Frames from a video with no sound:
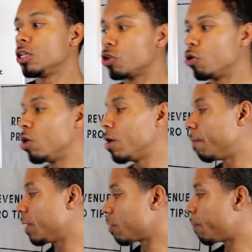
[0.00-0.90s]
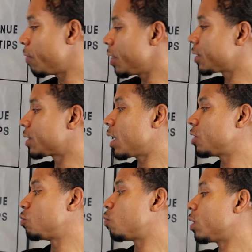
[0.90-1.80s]
So, but the point is,
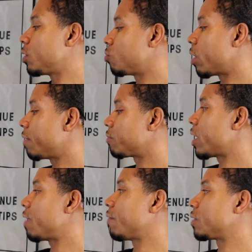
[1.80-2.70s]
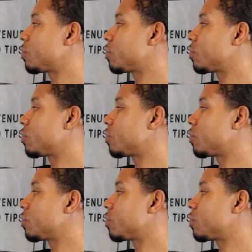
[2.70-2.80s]
guys, you want to drive traffic.